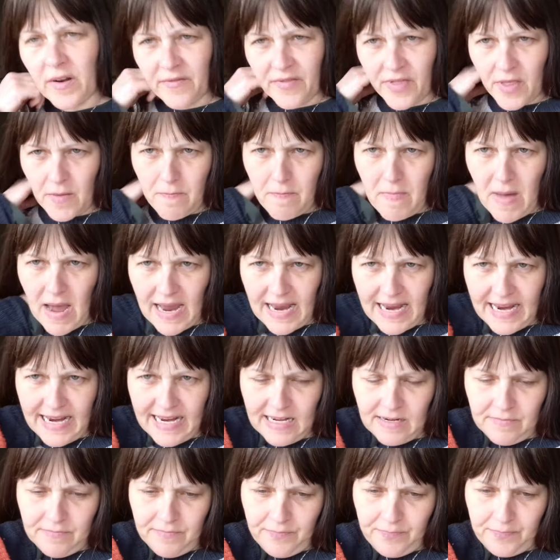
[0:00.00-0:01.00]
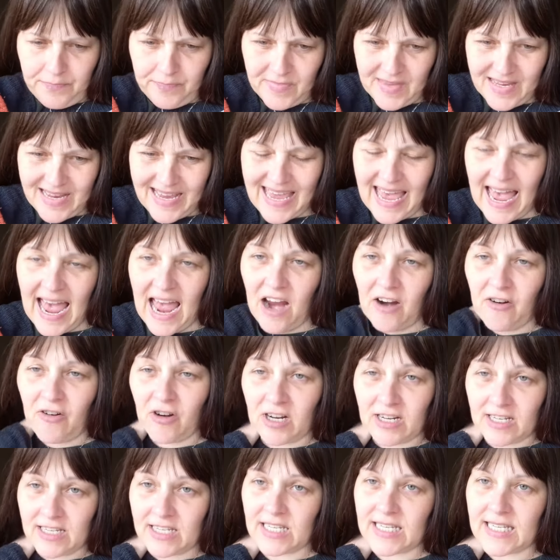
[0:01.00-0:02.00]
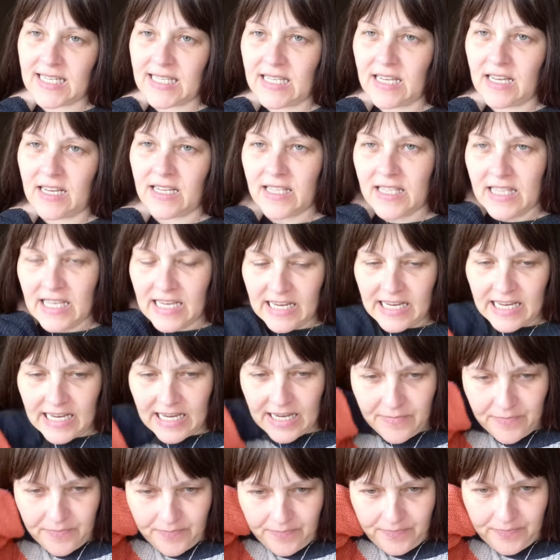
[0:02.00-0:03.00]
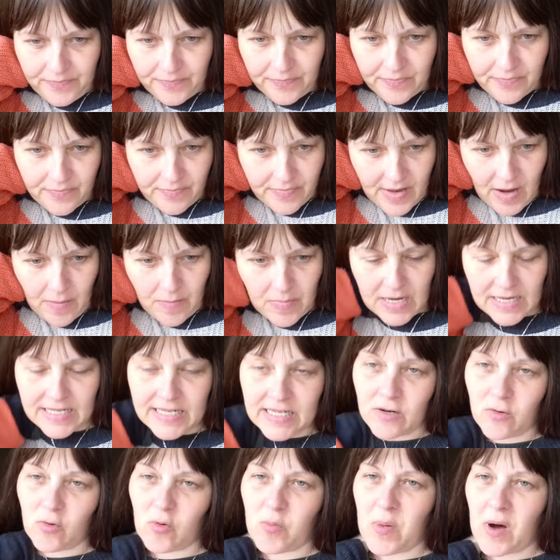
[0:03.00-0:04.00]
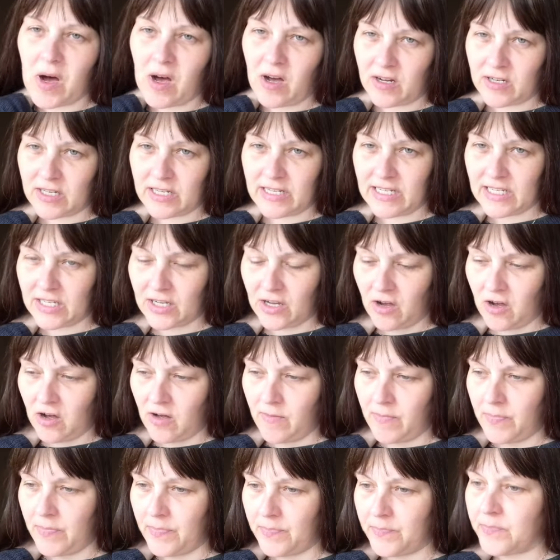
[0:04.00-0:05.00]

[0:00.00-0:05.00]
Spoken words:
of the main carrots that the political parties are